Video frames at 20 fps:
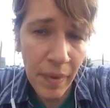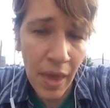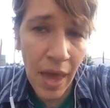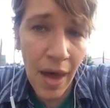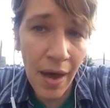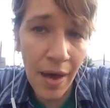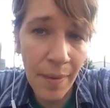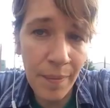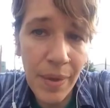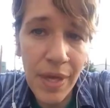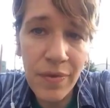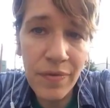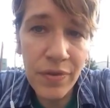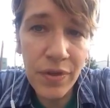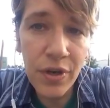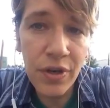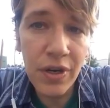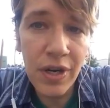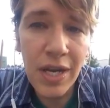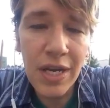If
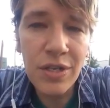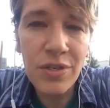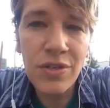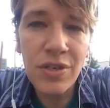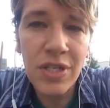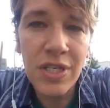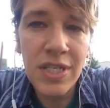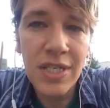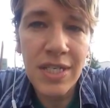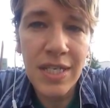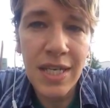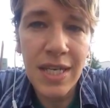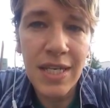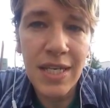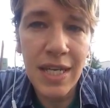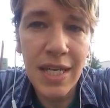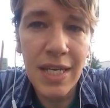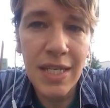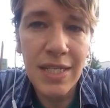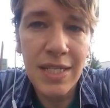you're
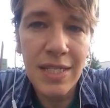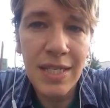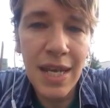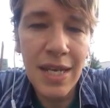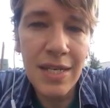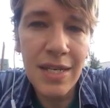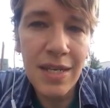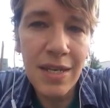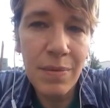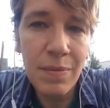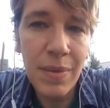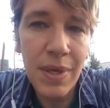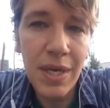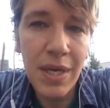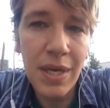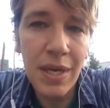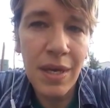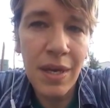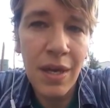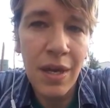interested in sending
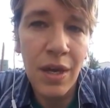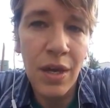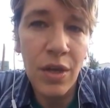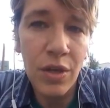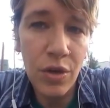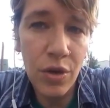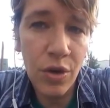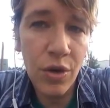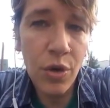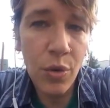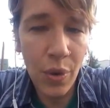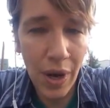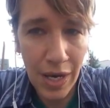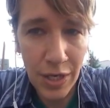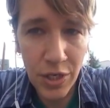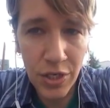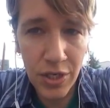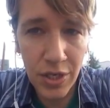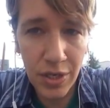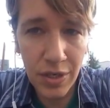me your
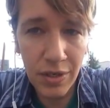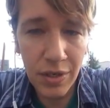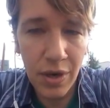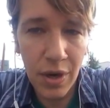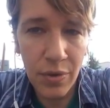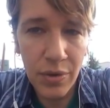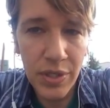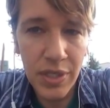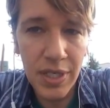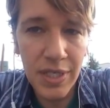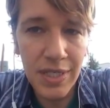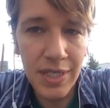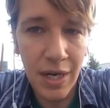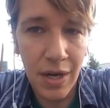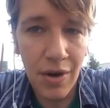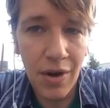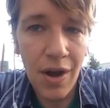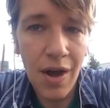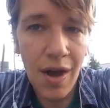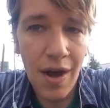question, go to
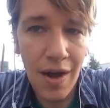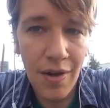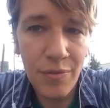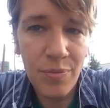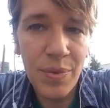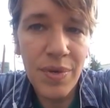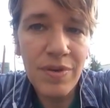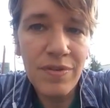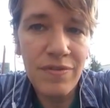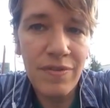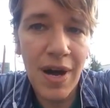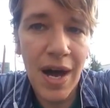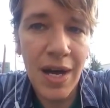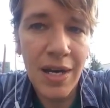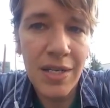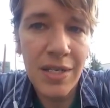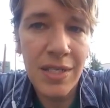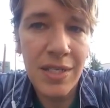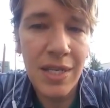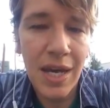
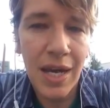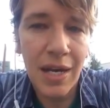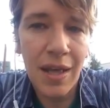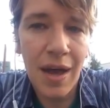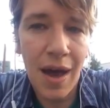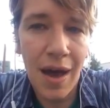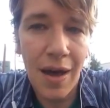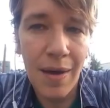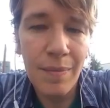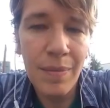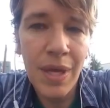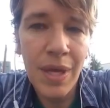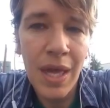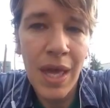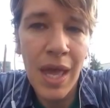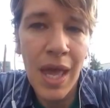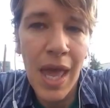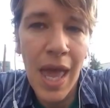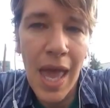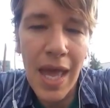darahoffmanfox.com
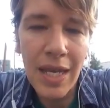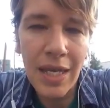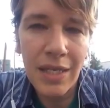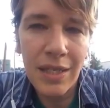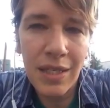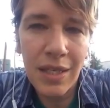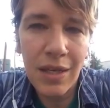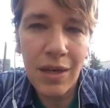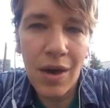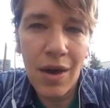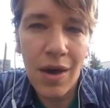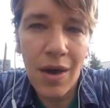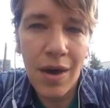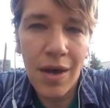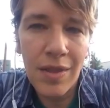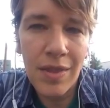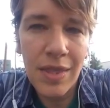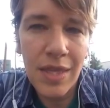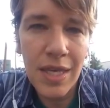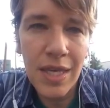and click
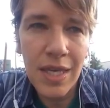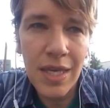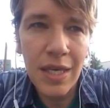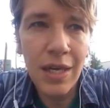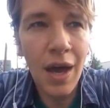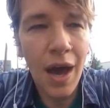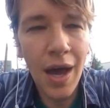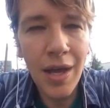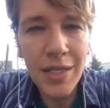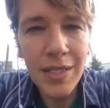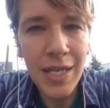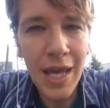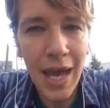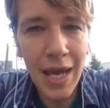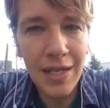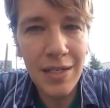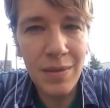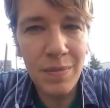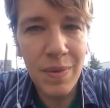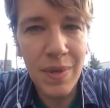on the
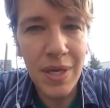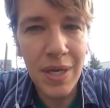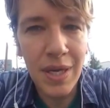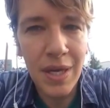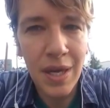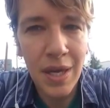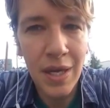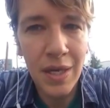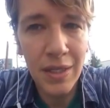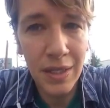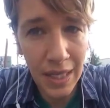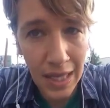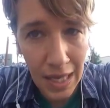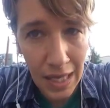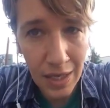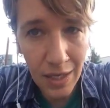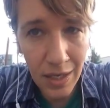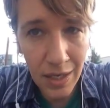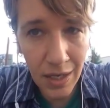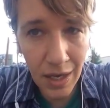Contact Me
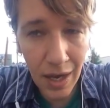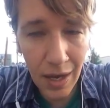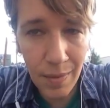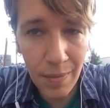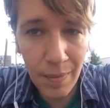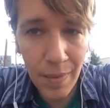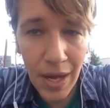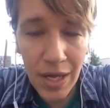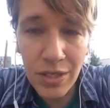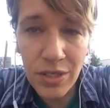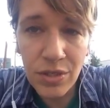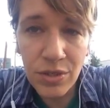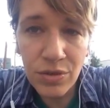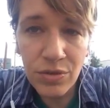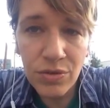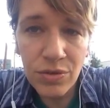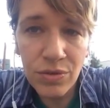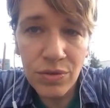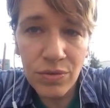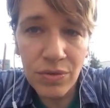link. I
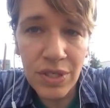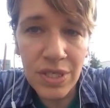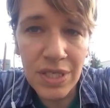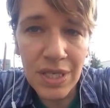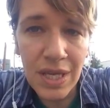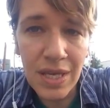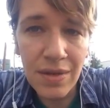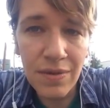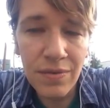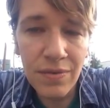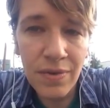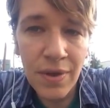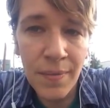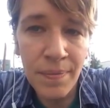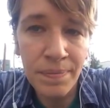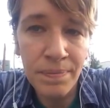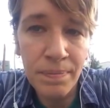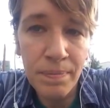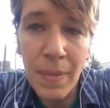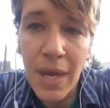do receive
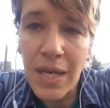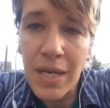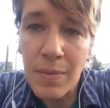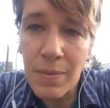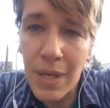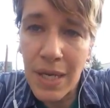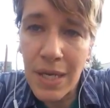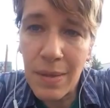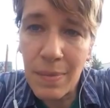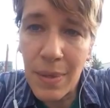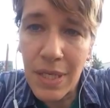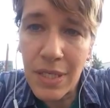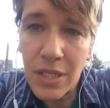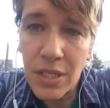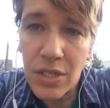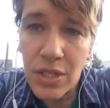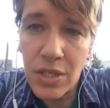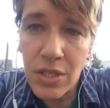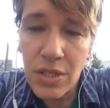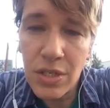many, many
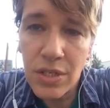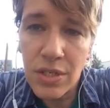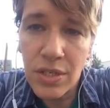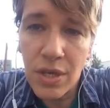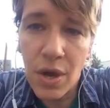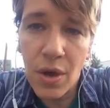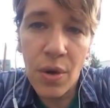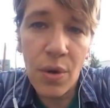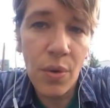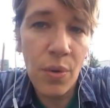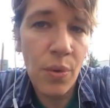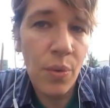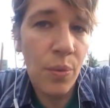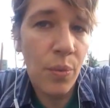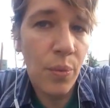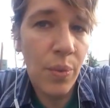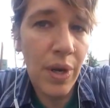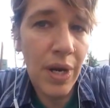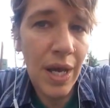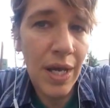messages. So
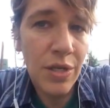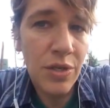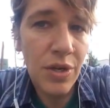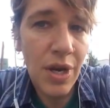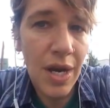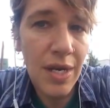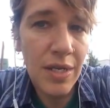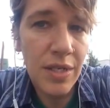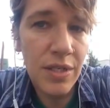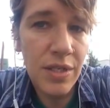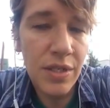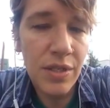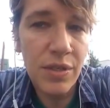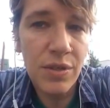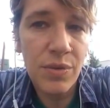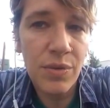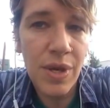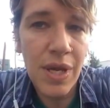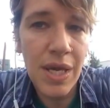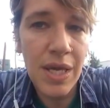what I try to
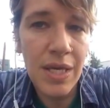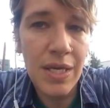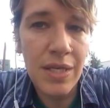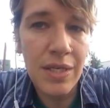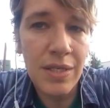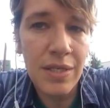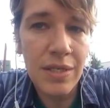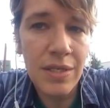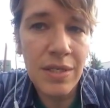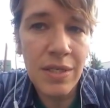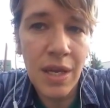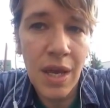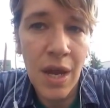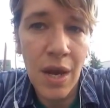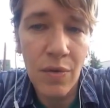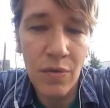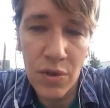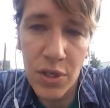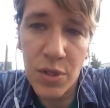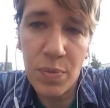do is
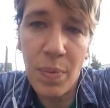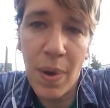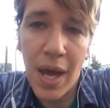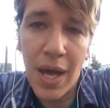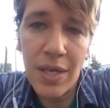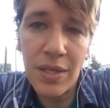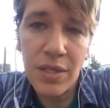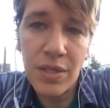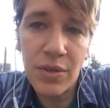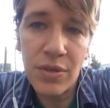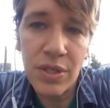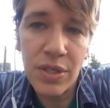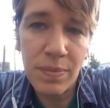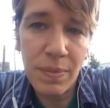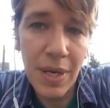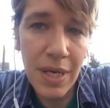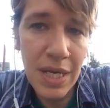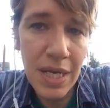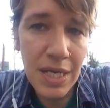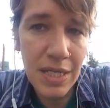respond to as
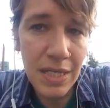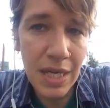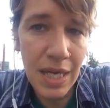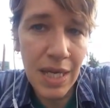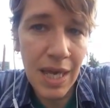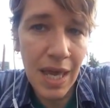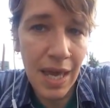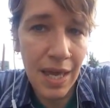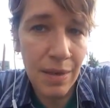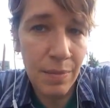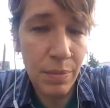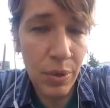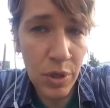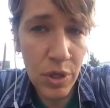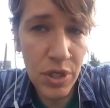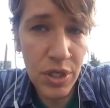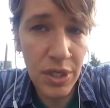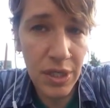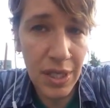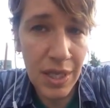many as I can
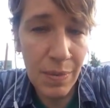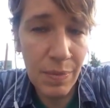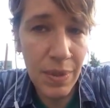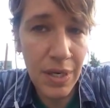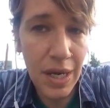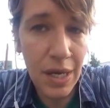personally, but